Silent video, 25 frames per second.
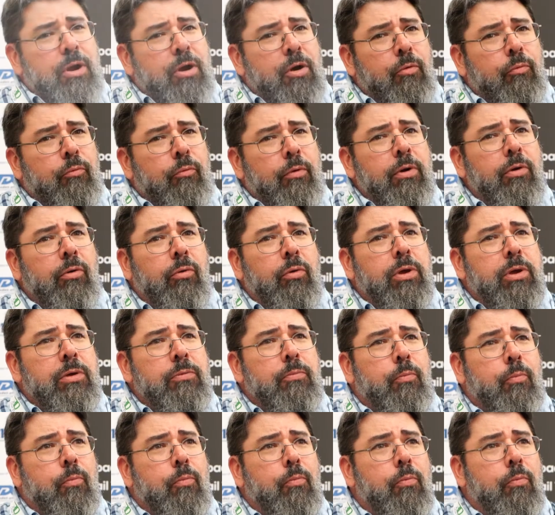know,
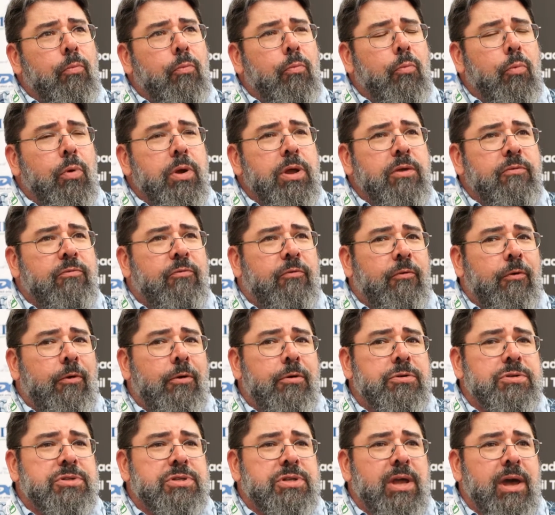really, we
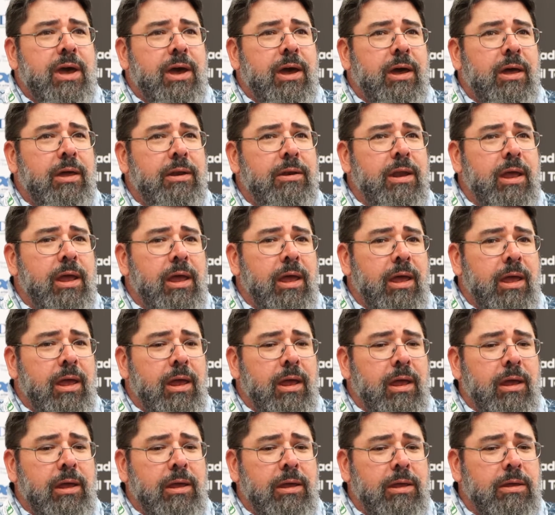first had
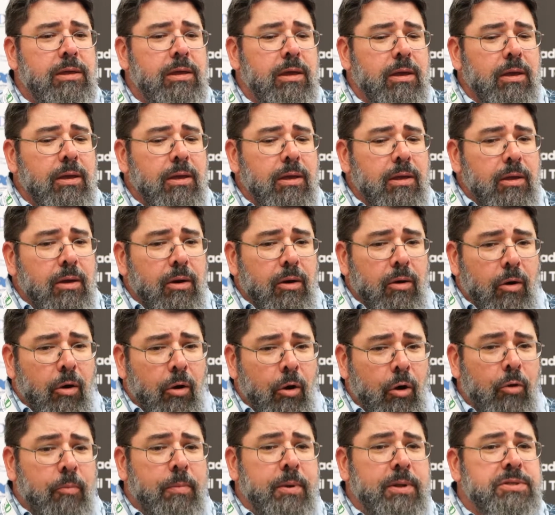a
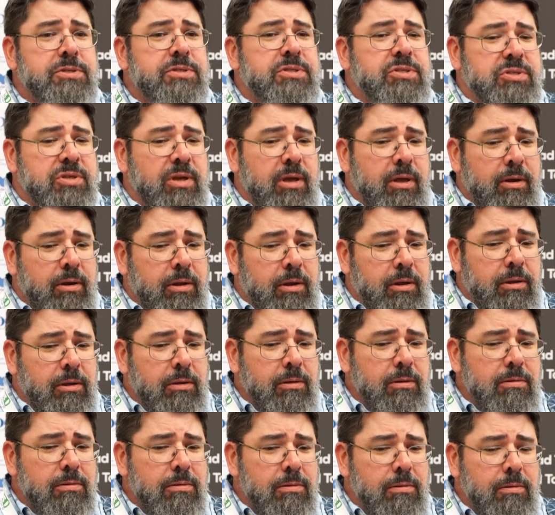urban setting
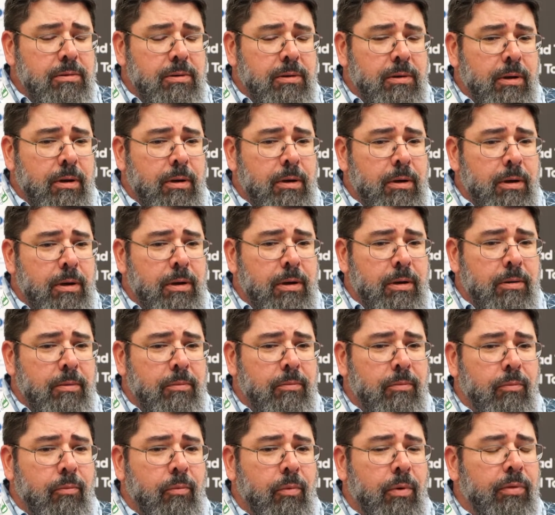
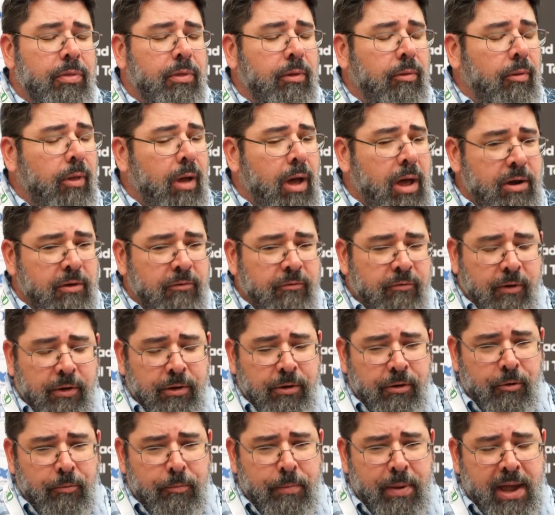with a lot of
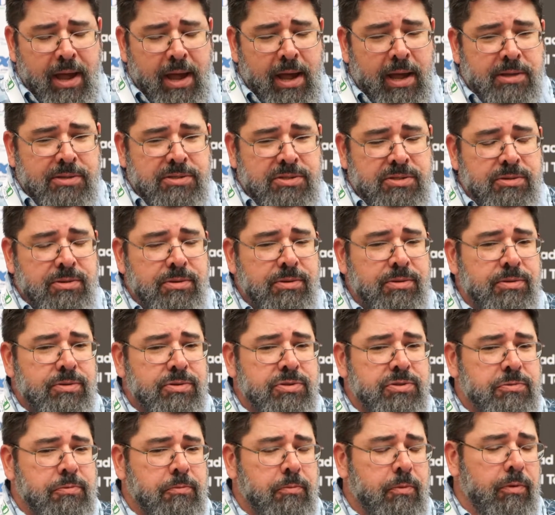
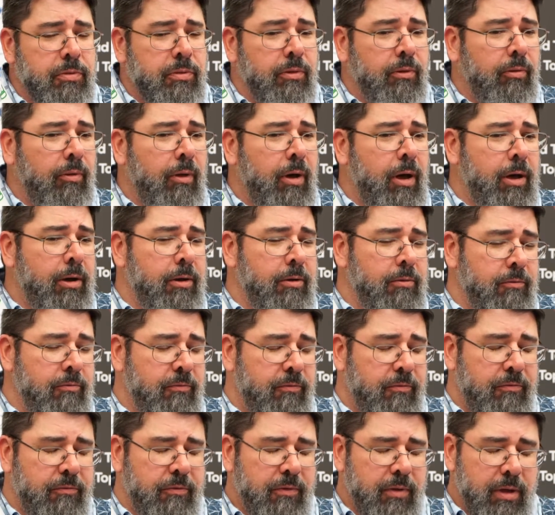underpasses, with a lot
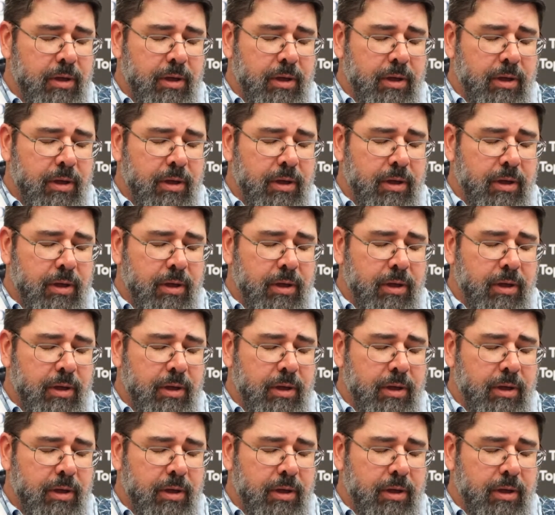of